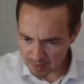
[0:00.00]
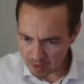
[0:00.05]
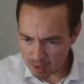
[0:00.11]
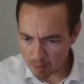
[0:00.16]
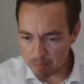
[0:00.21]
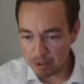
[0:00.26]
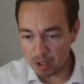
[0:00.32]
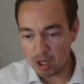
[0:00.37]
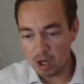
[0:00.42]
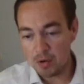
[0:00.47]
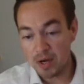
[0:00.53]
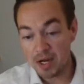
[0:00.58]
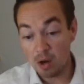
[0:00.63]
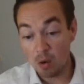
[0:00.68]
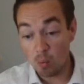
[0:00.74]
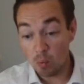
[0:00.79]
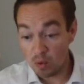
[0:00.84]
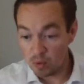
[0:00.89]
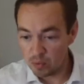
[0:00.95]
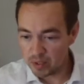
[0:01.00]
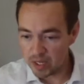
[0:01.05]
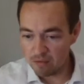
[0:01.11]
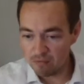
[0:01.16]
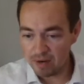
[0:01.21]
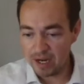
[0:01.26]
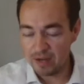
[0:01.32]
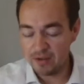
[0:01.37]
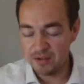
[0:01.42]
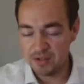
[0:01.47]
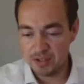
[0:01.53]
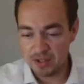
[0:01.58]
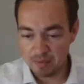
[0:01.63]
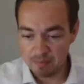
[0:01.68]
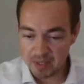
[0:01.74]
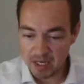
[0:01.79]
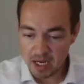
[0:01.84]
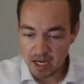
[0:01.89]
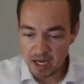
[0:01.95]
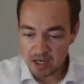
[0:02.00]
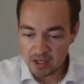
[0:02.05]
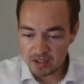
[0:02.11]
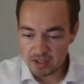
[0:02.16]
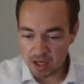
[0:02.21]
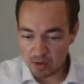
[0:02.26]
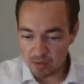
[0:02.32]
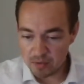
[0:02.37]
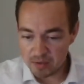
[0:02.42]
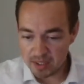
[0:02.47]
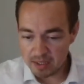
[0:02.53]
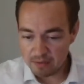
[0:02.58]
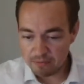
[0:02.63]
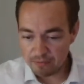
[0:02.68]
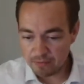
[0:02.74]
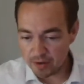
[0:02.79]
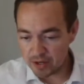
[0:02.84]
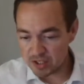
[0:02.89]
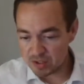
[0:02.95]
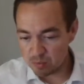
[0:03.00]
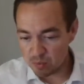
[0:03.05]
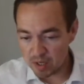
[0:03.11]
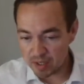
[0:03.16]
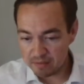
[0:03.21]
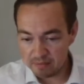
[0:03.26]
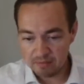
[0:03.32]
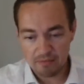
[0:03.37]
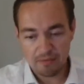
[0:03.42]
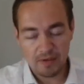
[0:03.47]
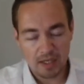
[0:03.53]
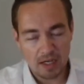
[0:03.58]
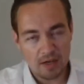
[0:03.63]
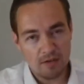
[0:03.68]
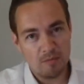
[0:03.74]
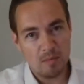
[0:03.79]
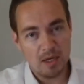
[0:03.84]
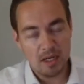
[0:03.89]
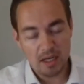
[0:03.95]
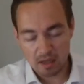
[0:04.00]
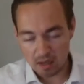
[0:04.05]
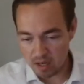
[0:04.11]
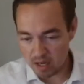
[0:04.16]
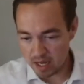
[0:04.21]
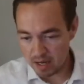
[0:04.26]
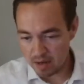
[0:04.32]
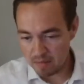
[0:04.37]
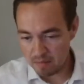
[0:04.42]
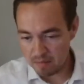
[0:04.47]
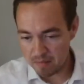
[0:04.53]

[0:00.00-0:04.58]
below, and I will get round to them. So the first one, forgive me, I